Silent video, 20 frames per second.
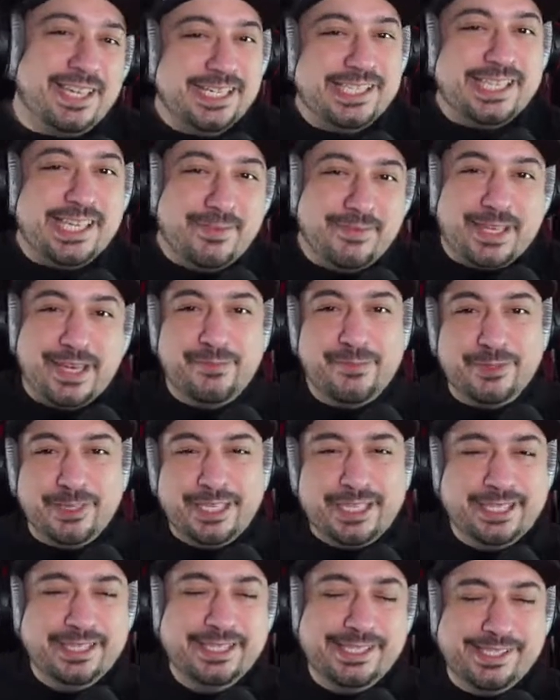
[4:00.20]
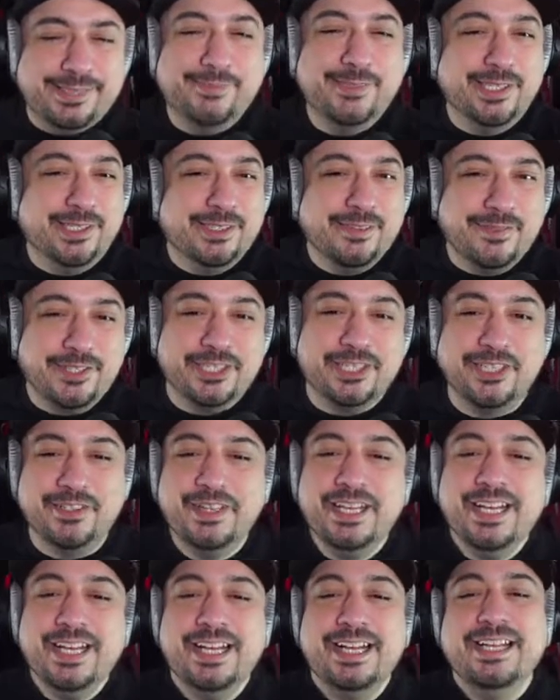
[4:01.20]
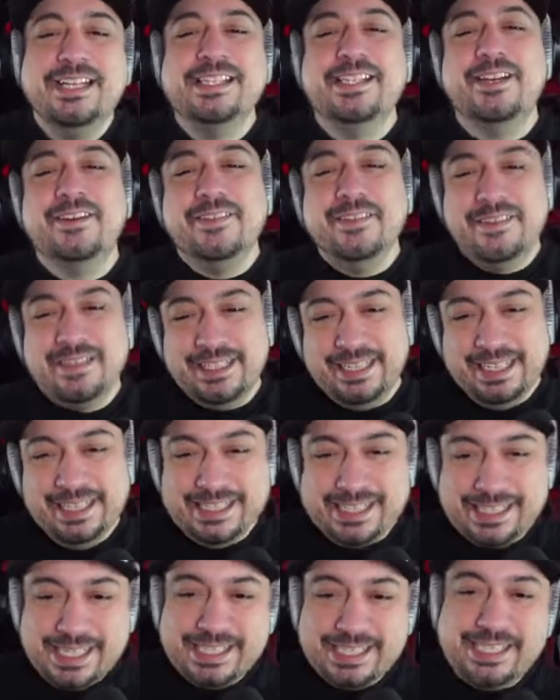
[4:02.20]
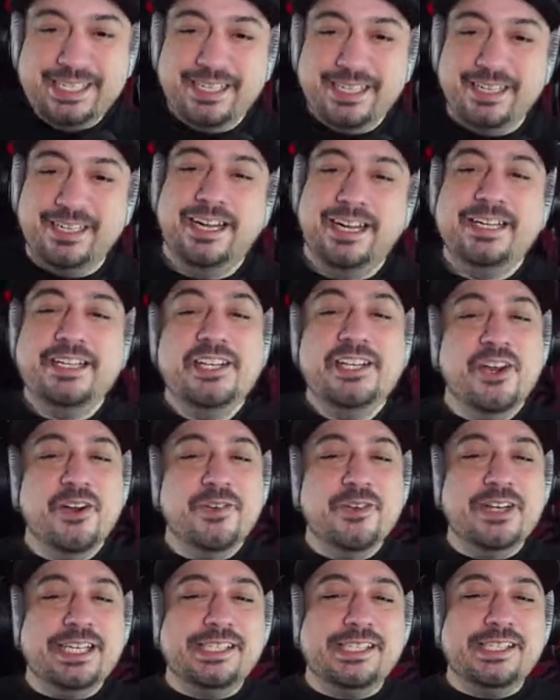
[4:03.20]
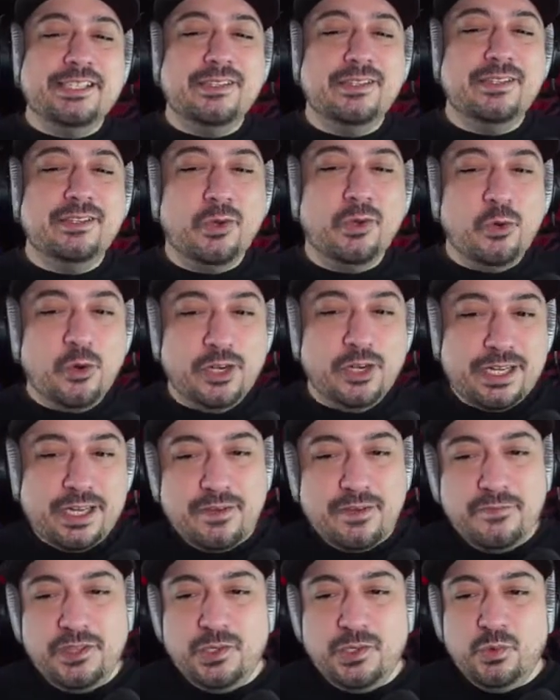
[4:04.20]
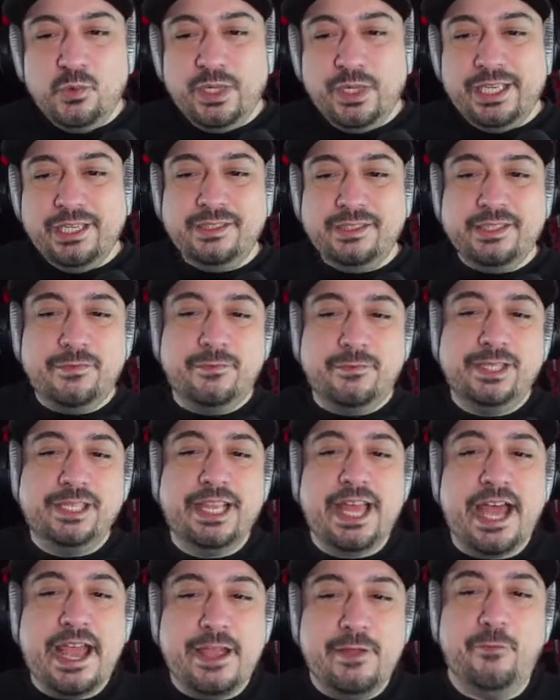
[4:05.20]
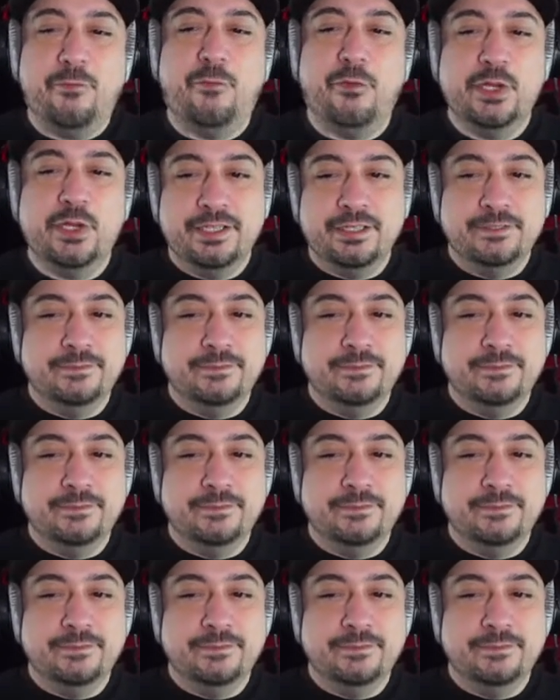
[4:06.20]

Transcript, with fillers: to save that for like at least the middle of the show. So it says here, known as the Lord of the Wheel of Life.